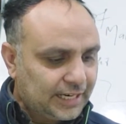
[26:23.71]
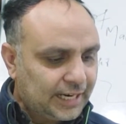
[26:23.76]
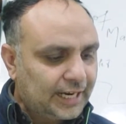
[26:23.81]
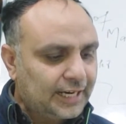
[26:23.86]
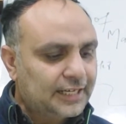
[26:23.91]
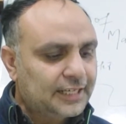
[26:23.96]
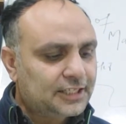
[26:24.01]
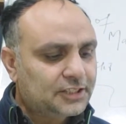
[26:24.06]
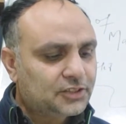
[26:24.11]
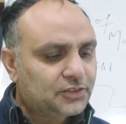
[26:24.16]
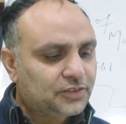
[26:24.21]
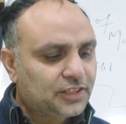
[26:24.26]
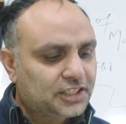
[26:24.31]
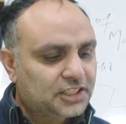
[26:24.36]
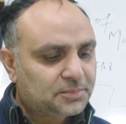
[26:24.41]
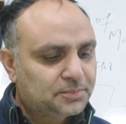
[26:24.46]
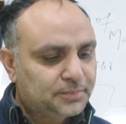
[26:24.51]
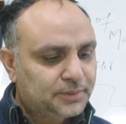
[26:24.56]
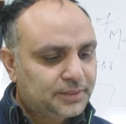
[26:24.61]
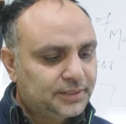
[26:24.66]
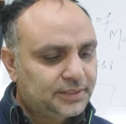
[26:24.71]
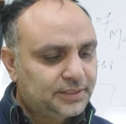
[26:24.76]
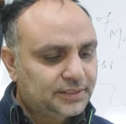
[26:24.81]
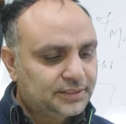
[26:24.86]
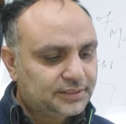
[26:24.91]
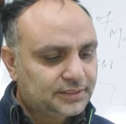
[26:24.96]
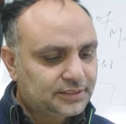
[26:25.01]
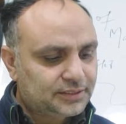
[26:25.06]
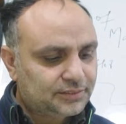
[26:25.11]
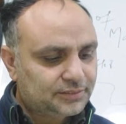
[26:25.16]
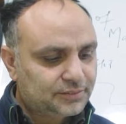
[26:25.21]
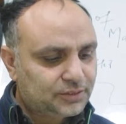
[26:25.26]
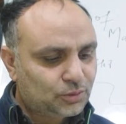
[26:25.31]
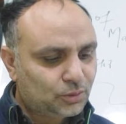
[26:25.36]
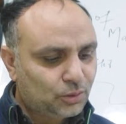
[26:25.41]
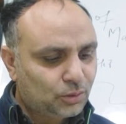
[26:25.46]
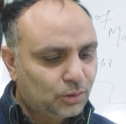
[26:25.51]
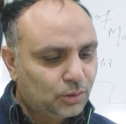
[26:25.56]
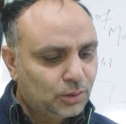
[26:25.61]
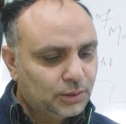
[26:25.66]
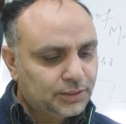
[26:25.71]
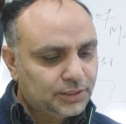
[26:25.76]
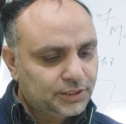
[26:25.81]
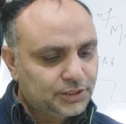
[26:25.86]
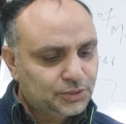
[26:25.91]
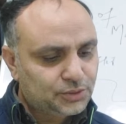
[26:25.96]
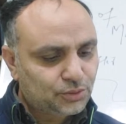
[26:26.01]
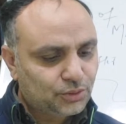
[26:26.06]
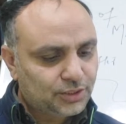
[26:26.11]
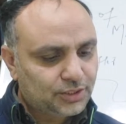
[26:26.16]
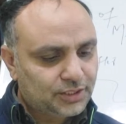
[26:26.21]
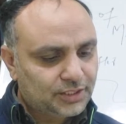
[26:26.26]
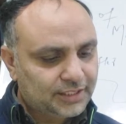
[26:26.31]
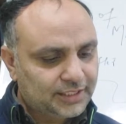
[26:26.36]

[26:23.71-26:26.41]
collective experience with all the historical